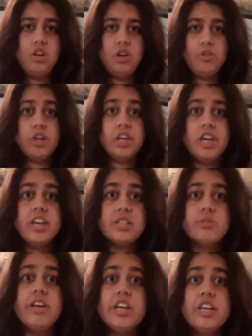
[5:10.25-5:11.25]
And the king
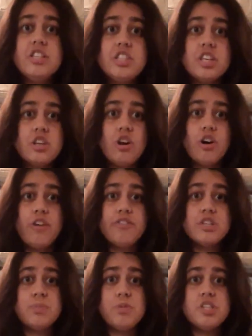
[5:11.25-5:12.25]
is very insecure of
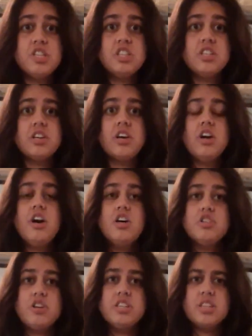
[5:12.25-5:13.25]
his position.
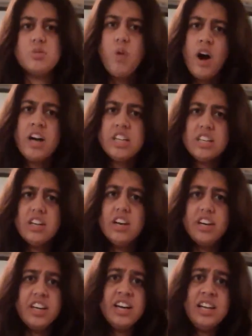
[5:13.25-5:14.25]
So he says, "What?
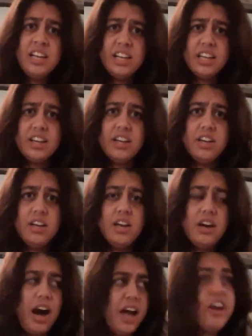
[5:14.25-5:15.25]
Really?
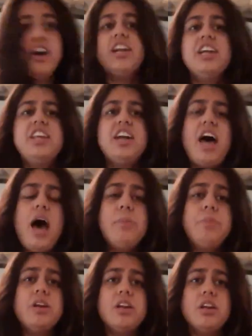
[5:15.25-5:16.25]
I can't let that
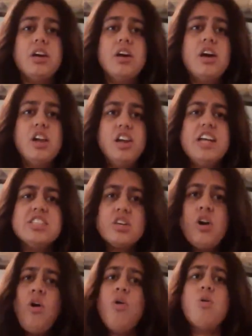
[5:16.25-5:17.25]
happen. Let's
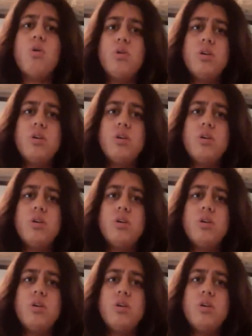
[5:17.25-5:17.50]
go.